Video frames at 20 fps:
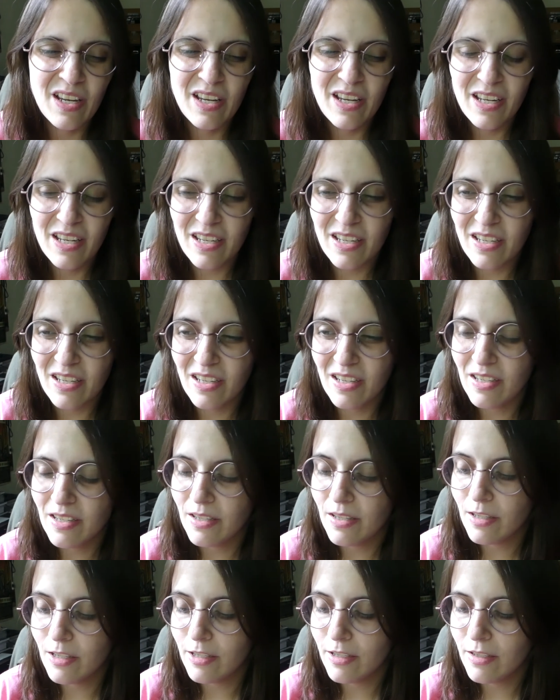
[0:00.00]
And
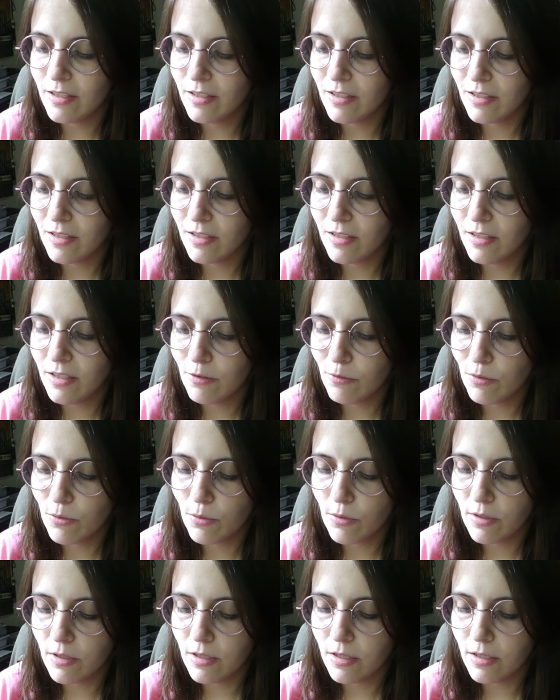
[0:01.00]
yeah, it was
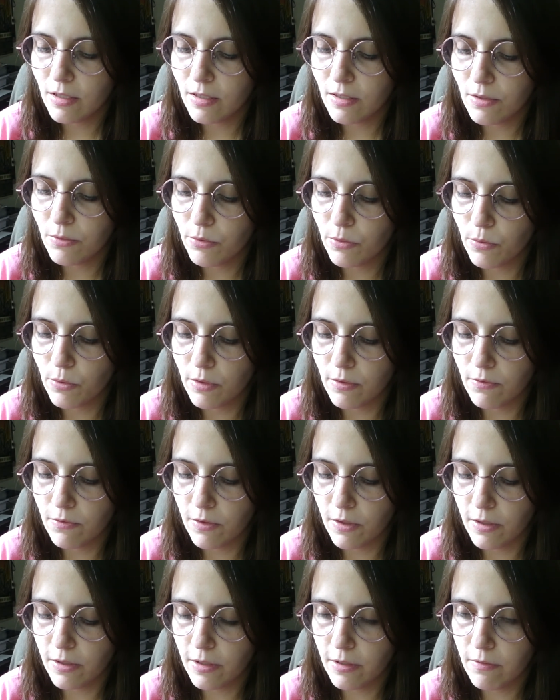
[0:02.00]
really nice. It was really
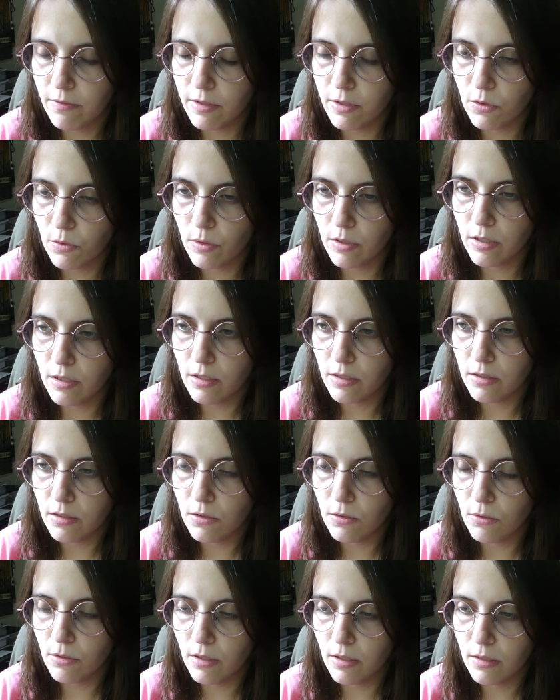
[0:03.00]
fun. I've enjoyed these
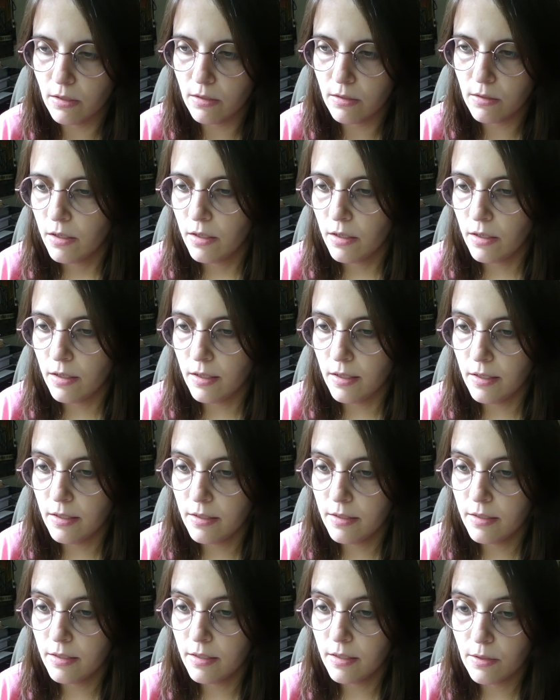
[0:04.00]
2 days
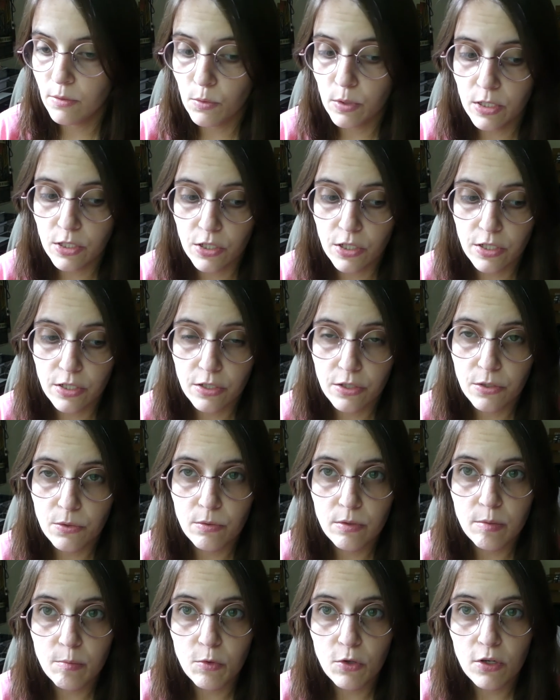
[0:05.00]
and I wish I could do
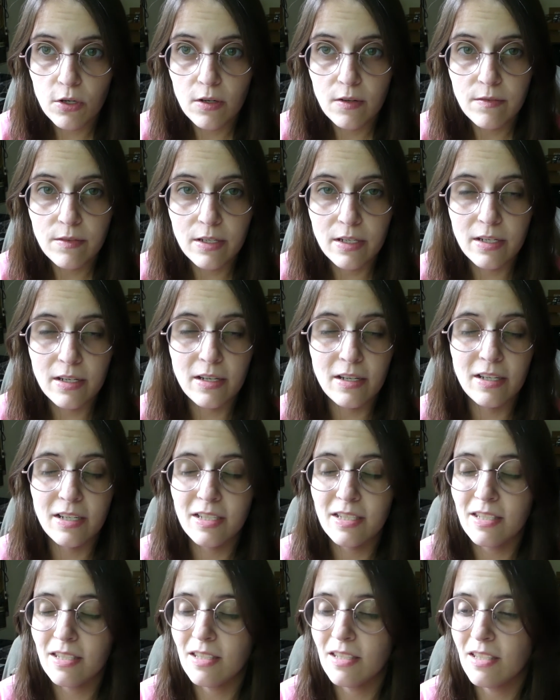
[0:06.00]
it more often,
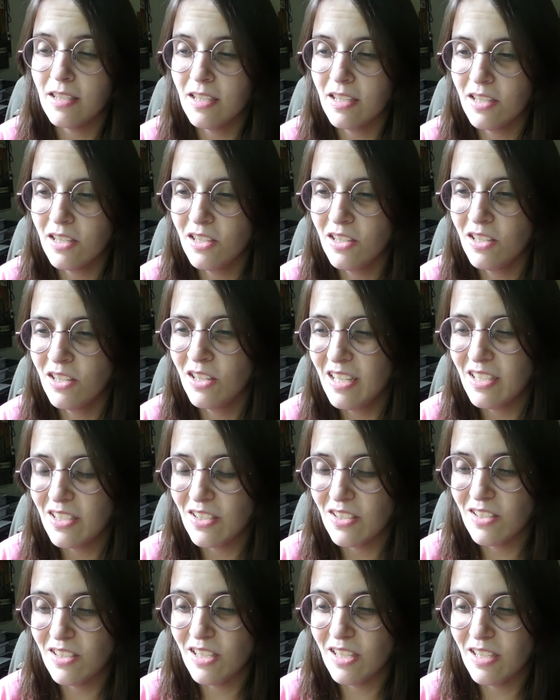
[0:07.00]
honestly.
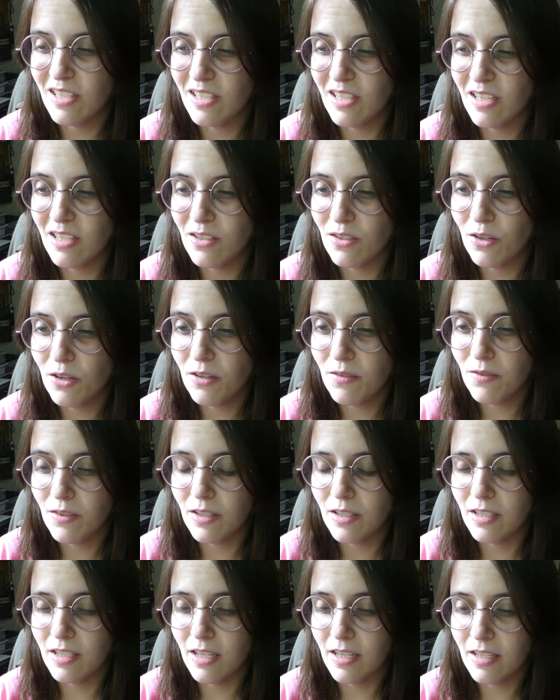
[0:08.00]
Just take days off
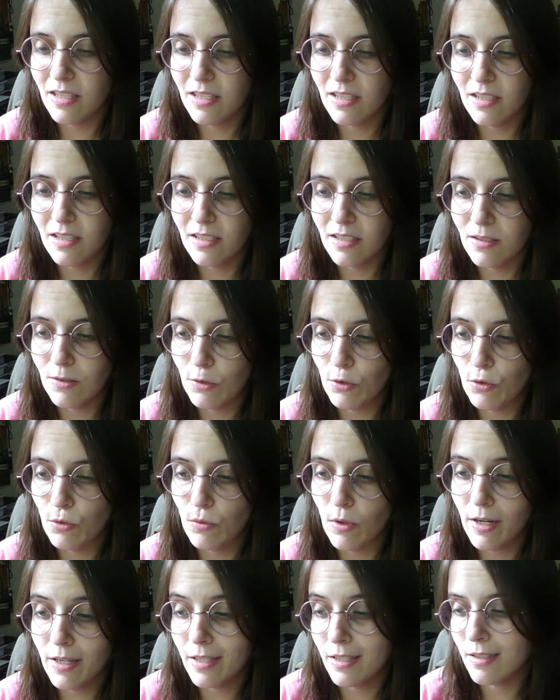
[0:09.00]
and dedicate to
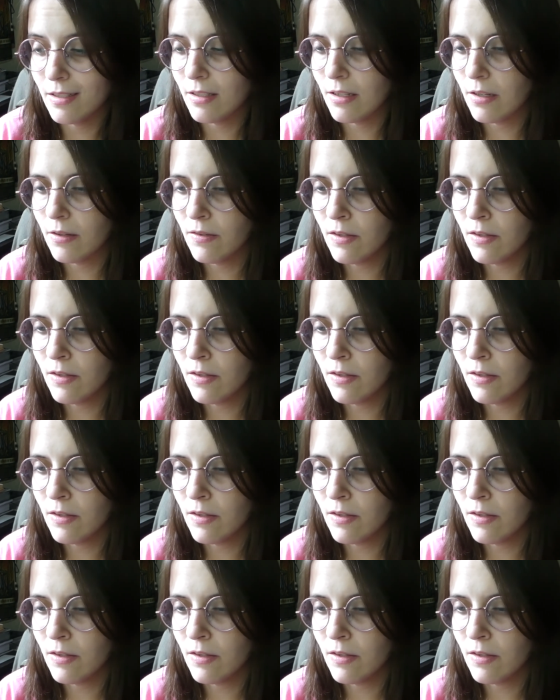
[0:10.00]
writing stuff,